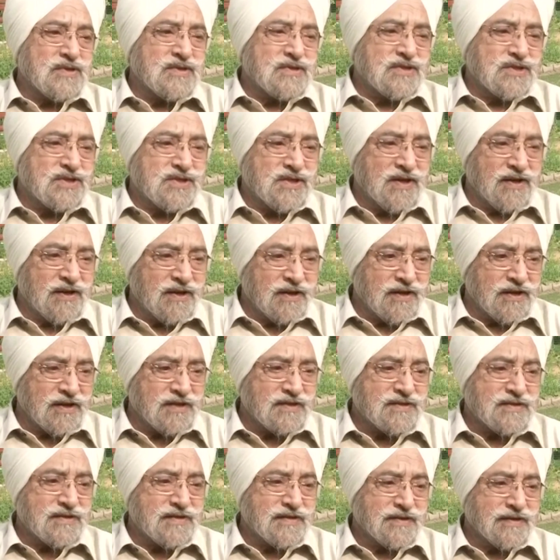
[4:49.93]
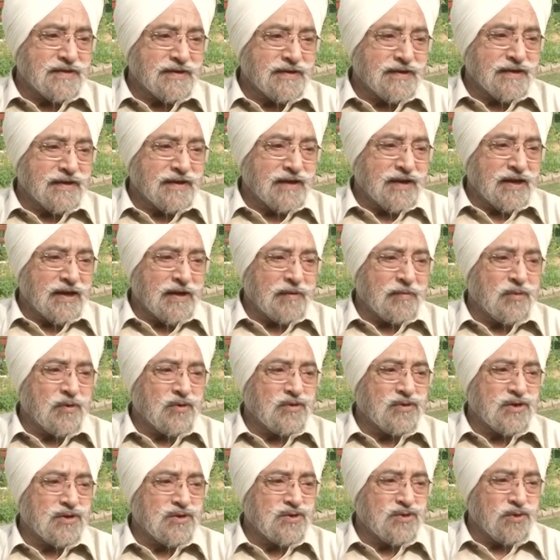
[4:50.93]
serious
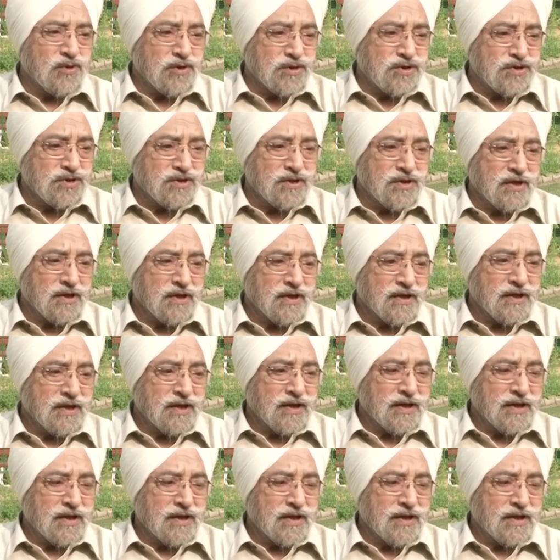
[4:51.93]
about the judiciary.